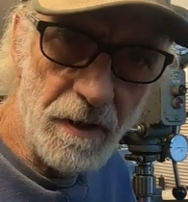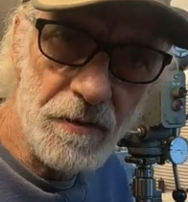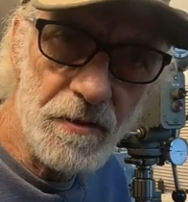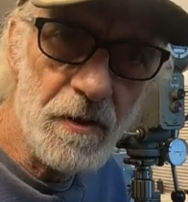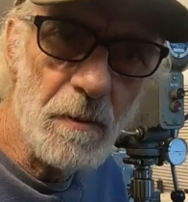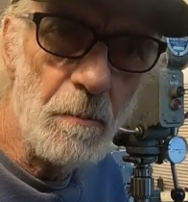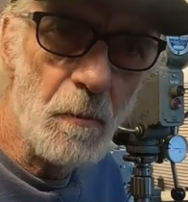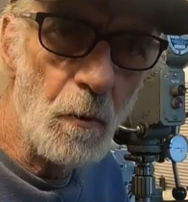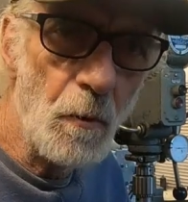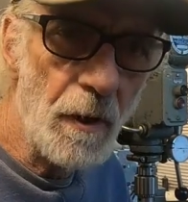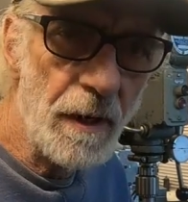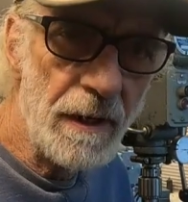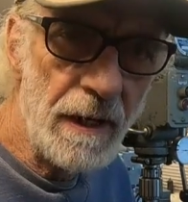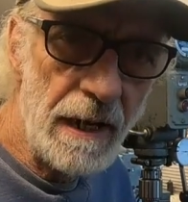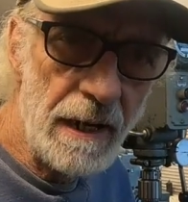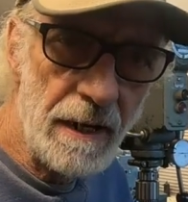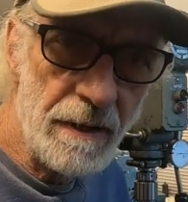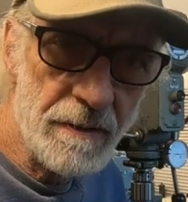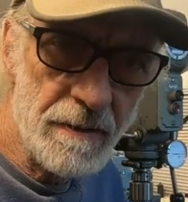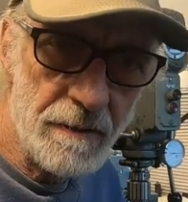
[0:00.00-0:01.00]
It's a boring
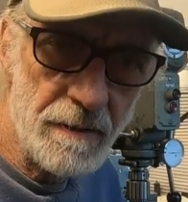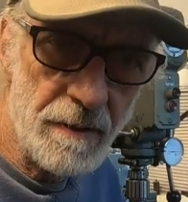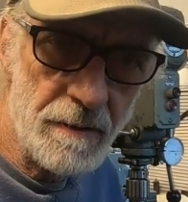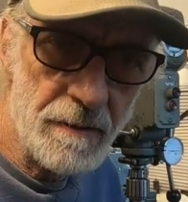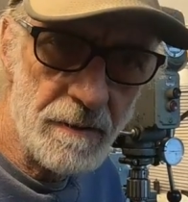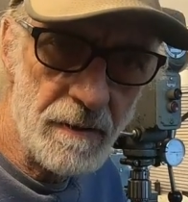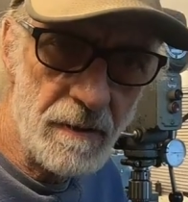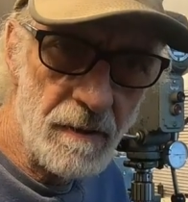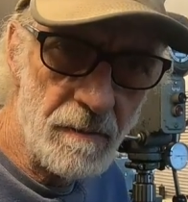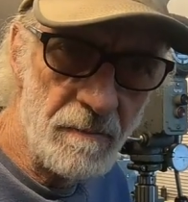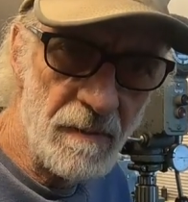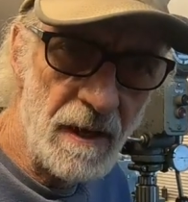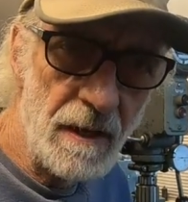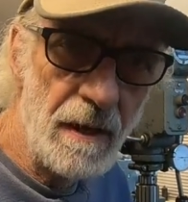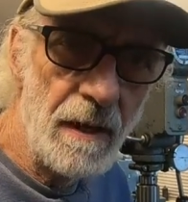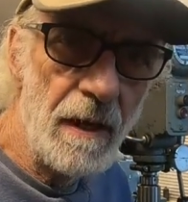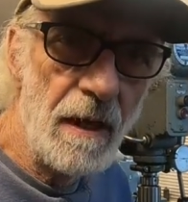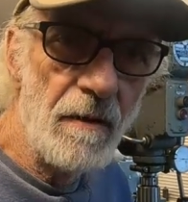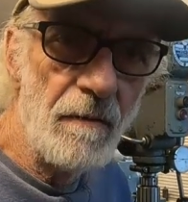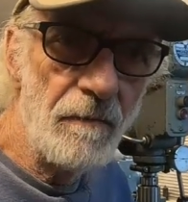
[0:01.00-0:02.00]
head system,
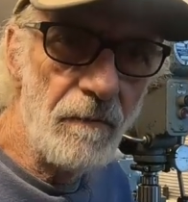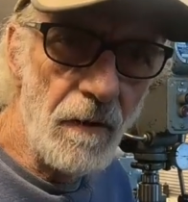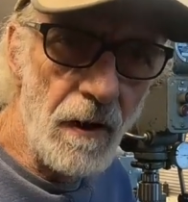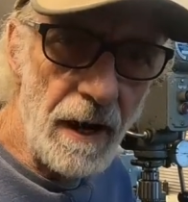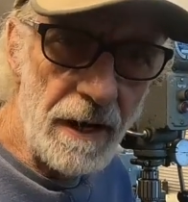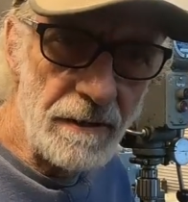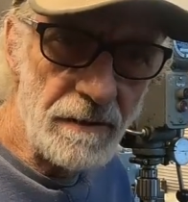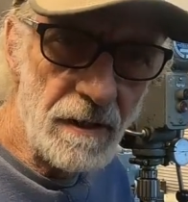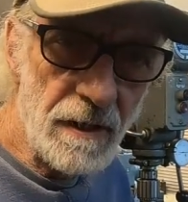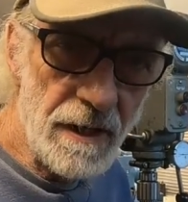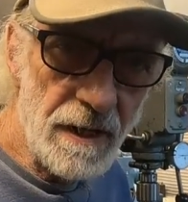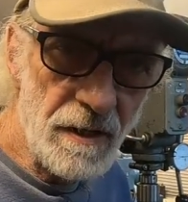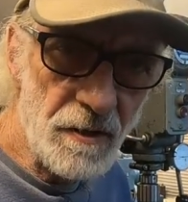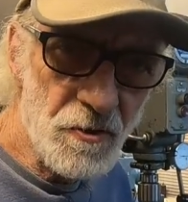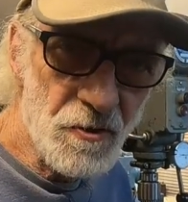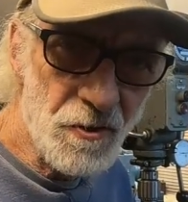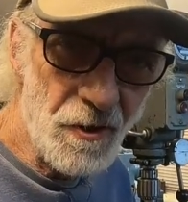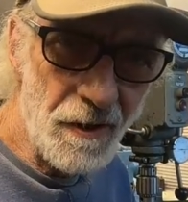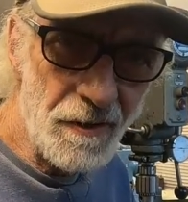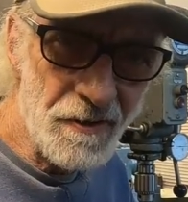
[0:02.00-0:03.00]
finely
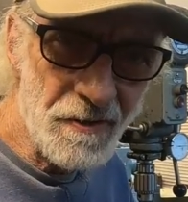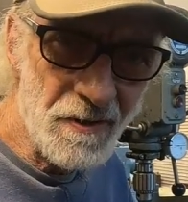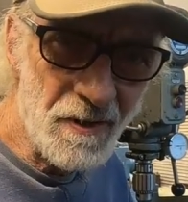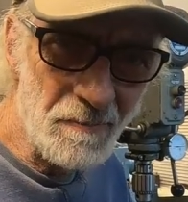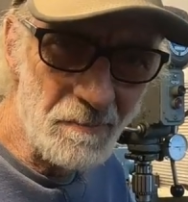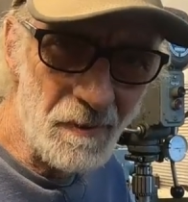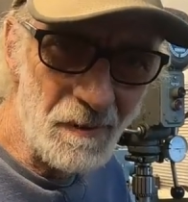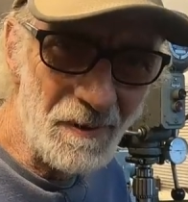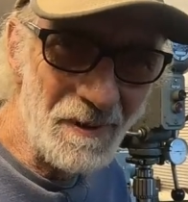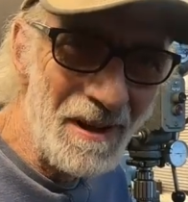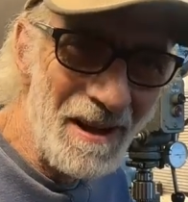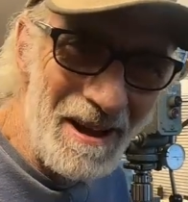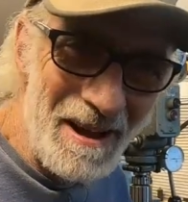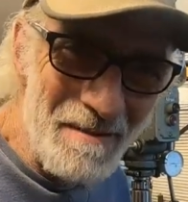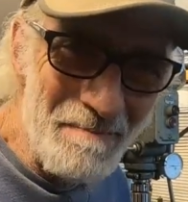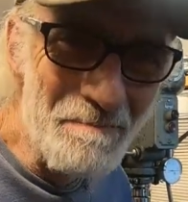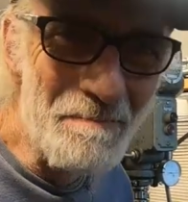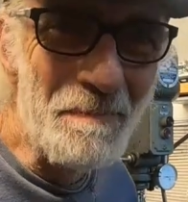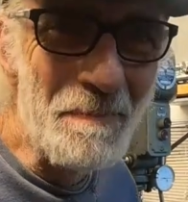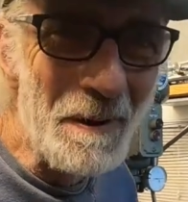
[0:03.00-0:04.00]
adjustable,
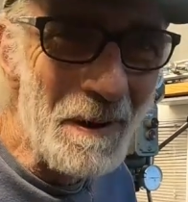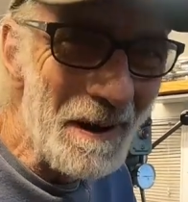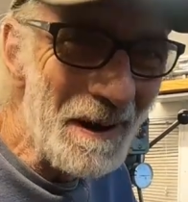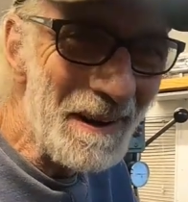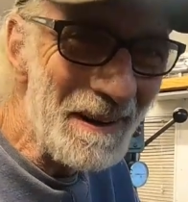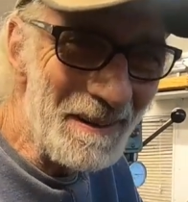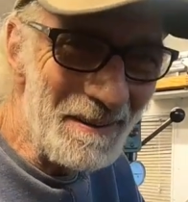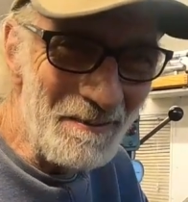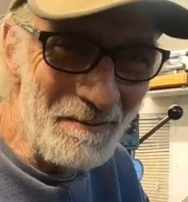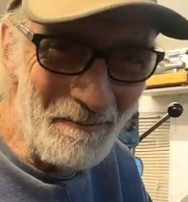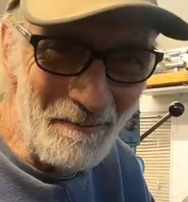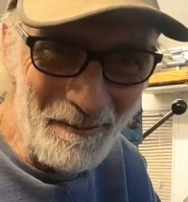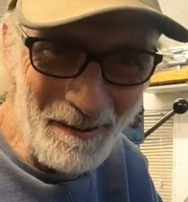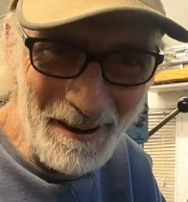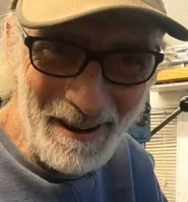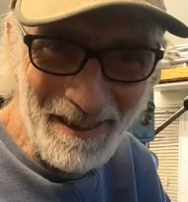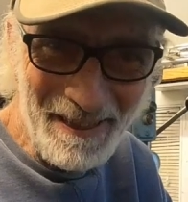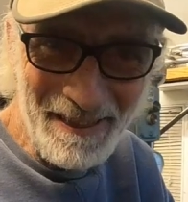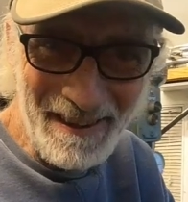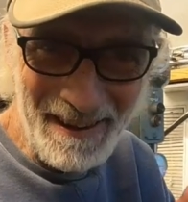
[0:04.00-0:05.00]
but
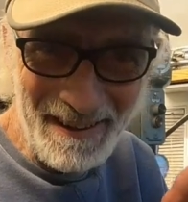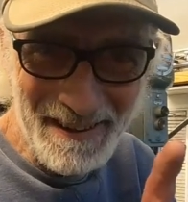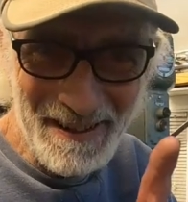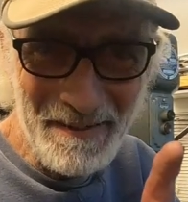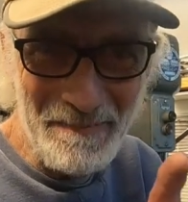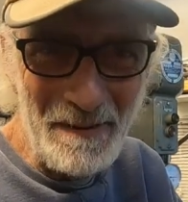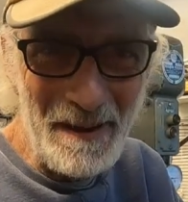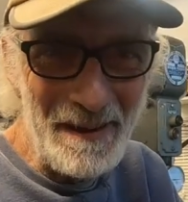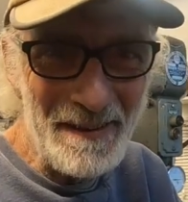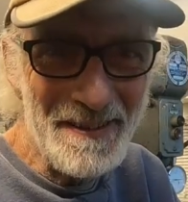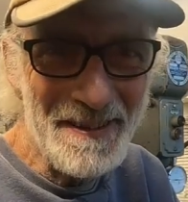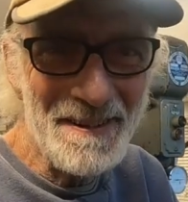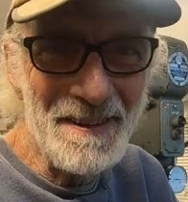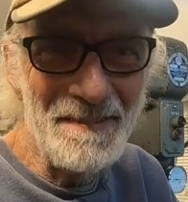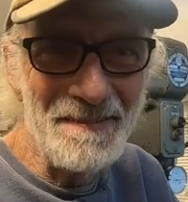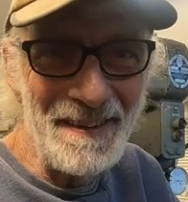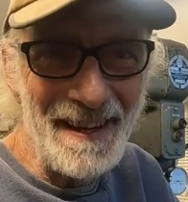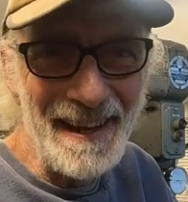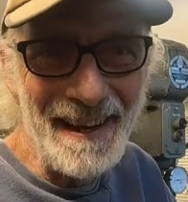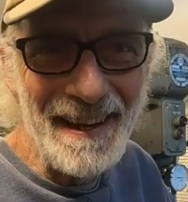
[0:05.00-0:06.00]
with
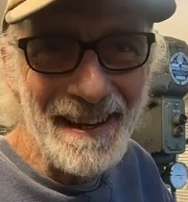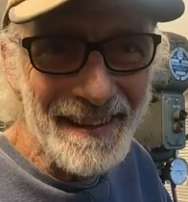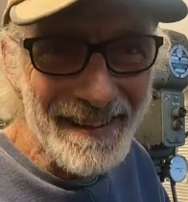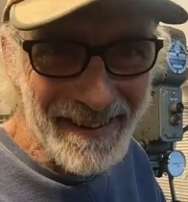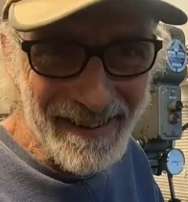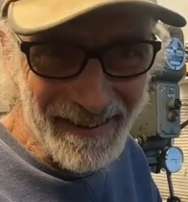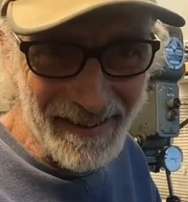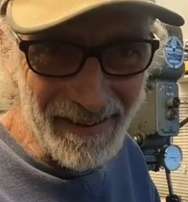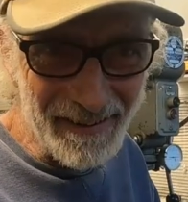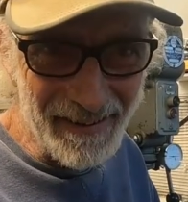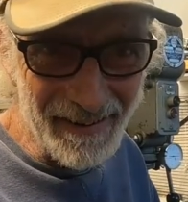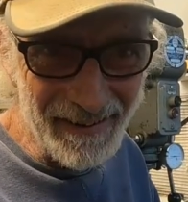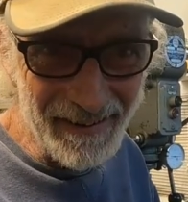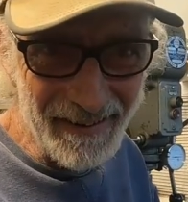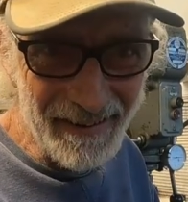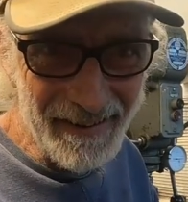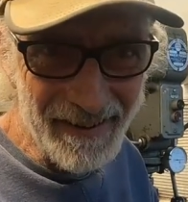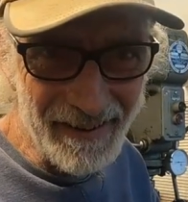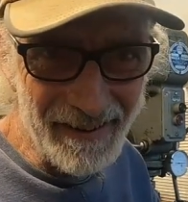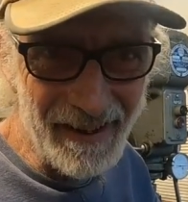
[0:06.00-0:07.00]
expensive
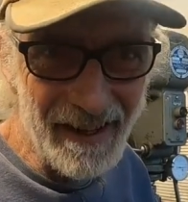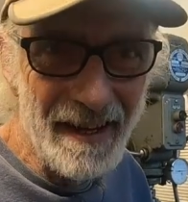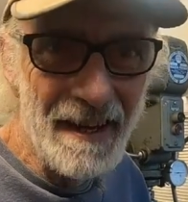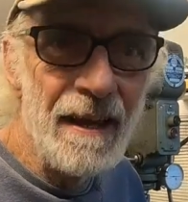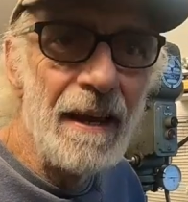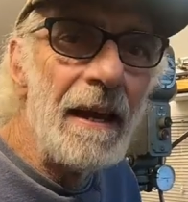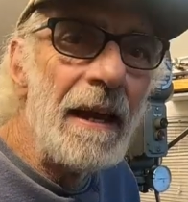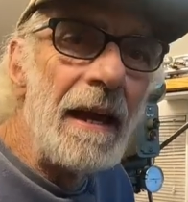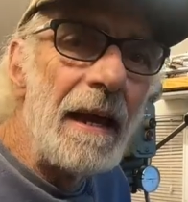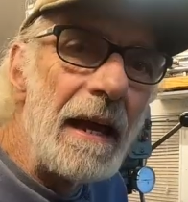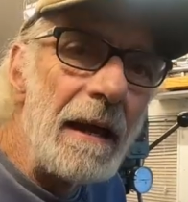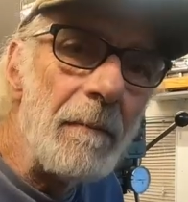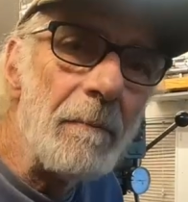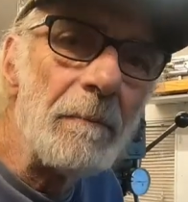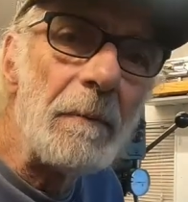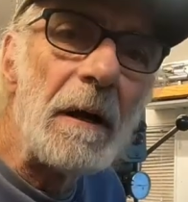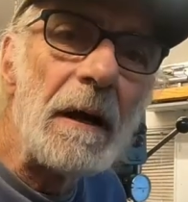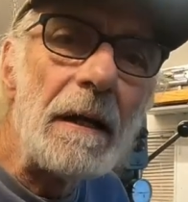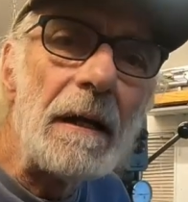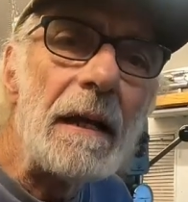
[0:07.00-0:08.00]
inserts.
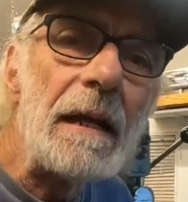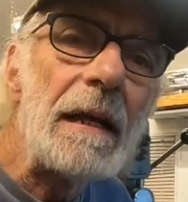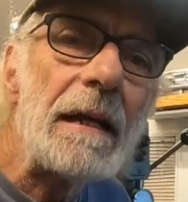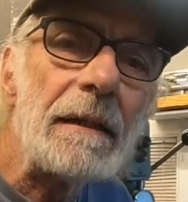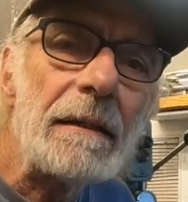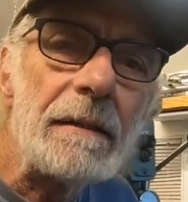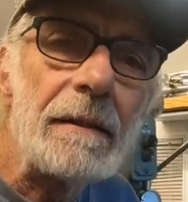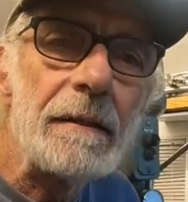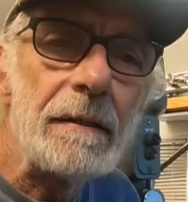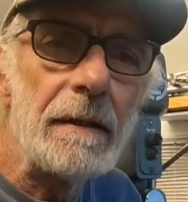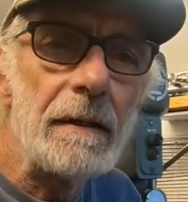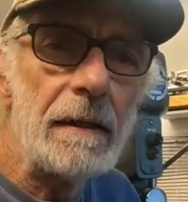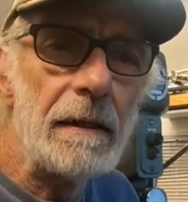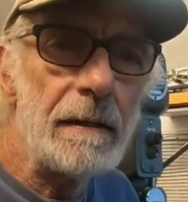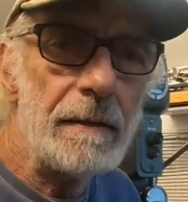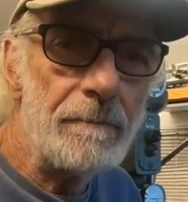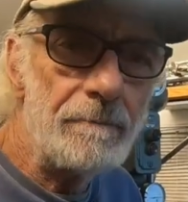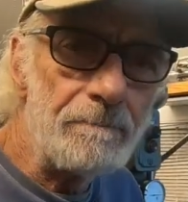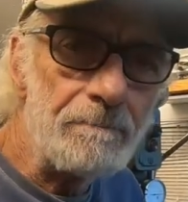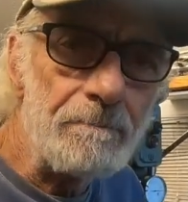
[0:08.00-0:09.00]
But it
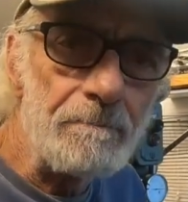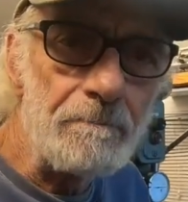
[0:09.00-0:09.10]
uh,